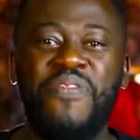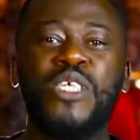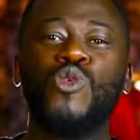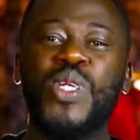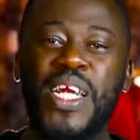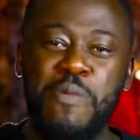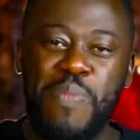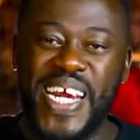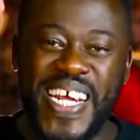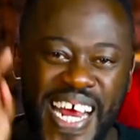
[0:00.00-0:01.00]
that would
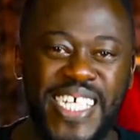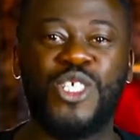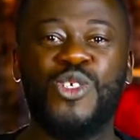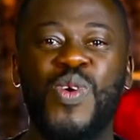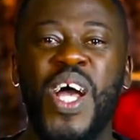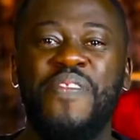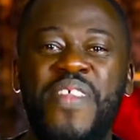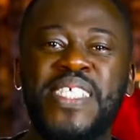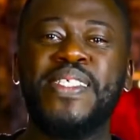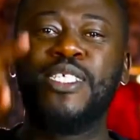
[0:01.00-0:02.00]
liberate you,
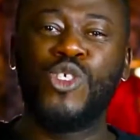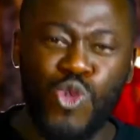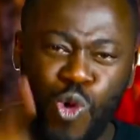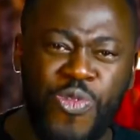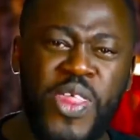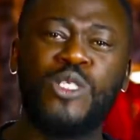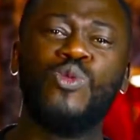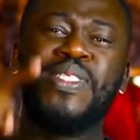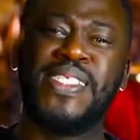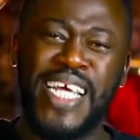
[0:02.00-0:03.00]
there's a truth that
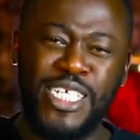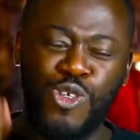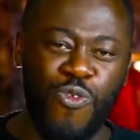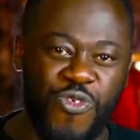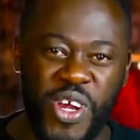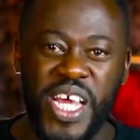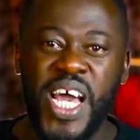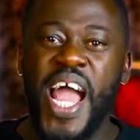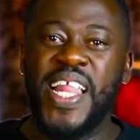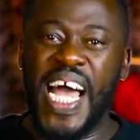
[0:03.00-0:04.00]
would set you free.
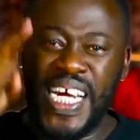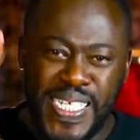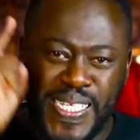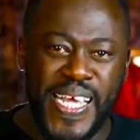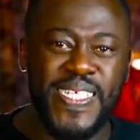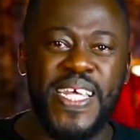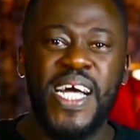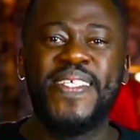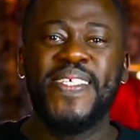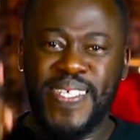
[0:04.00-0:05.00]
And that is this
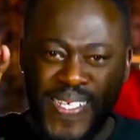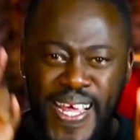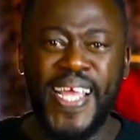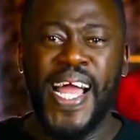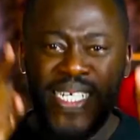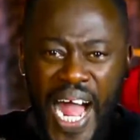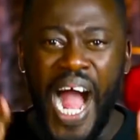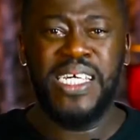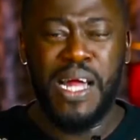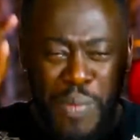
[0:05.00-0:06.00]
the second
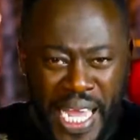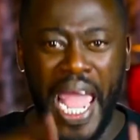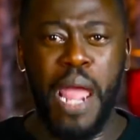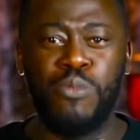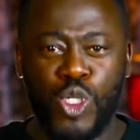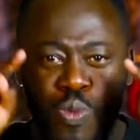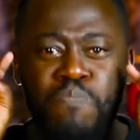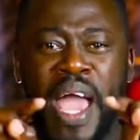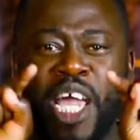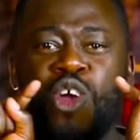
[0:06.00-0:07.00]
Adam came to
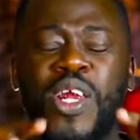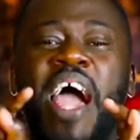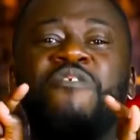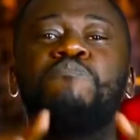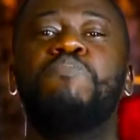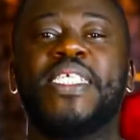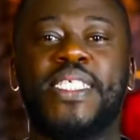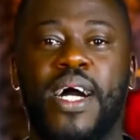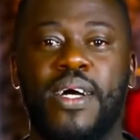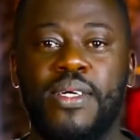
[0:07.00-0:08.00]
make your life
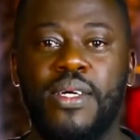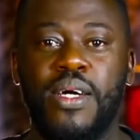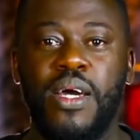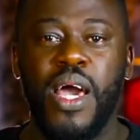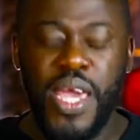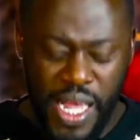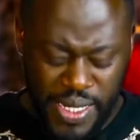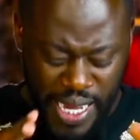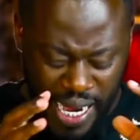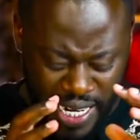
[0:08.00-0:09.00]
better. Amen. He
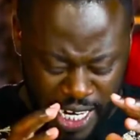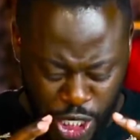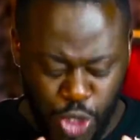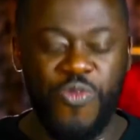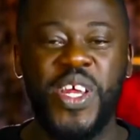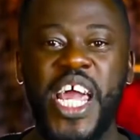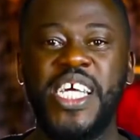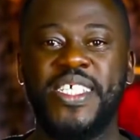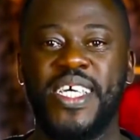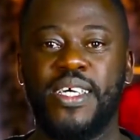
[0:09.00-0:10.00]
is a
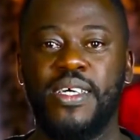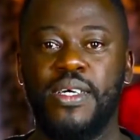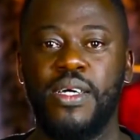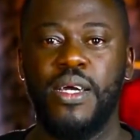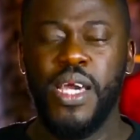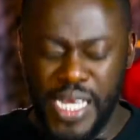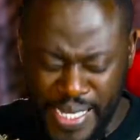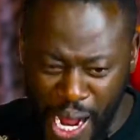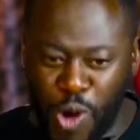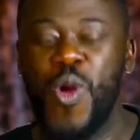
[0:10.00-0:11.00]
rejuvenating, wow. He
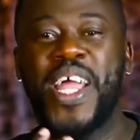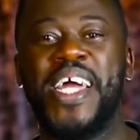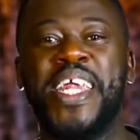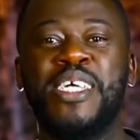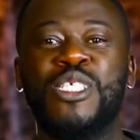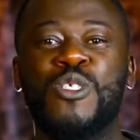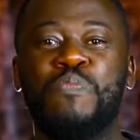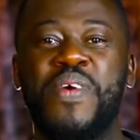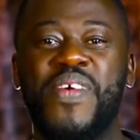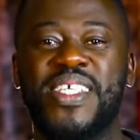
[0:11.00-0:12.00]
is a quickening
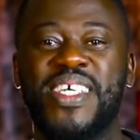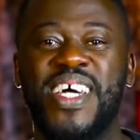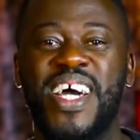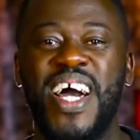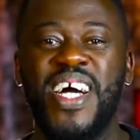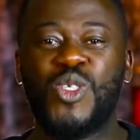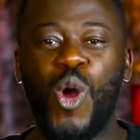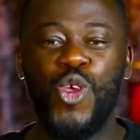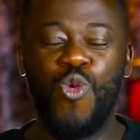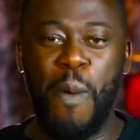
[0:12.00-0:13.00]
spirit. True.
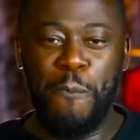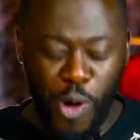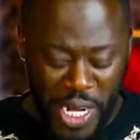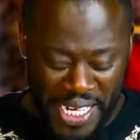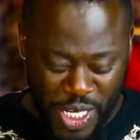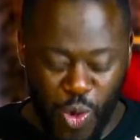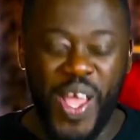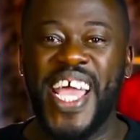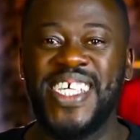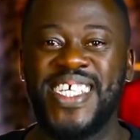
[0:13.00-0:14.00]
So your body is
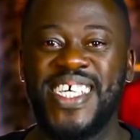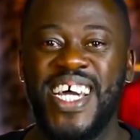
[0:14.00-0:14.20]
quickened.